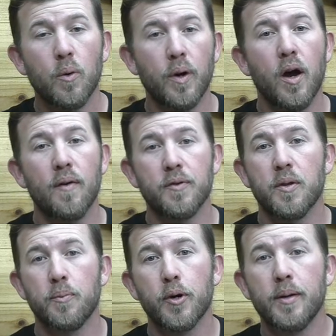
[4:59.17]
we offer
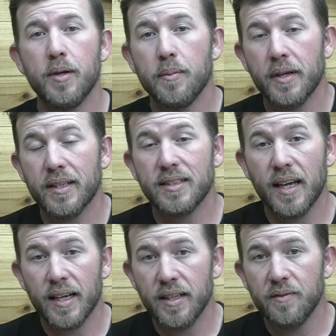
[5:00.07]
the premium and
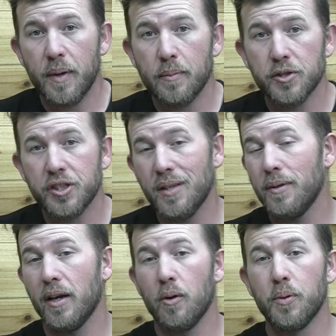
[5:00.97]
executive membership,
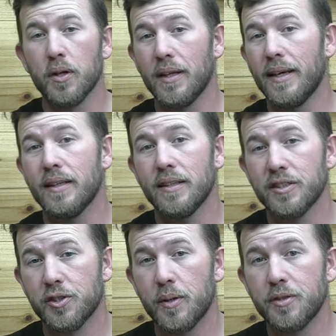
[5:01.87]
and I'll put a link in the
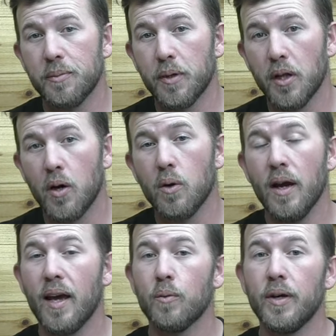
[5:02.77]
description below,
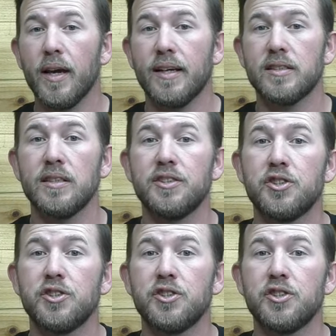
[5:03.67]
and we actually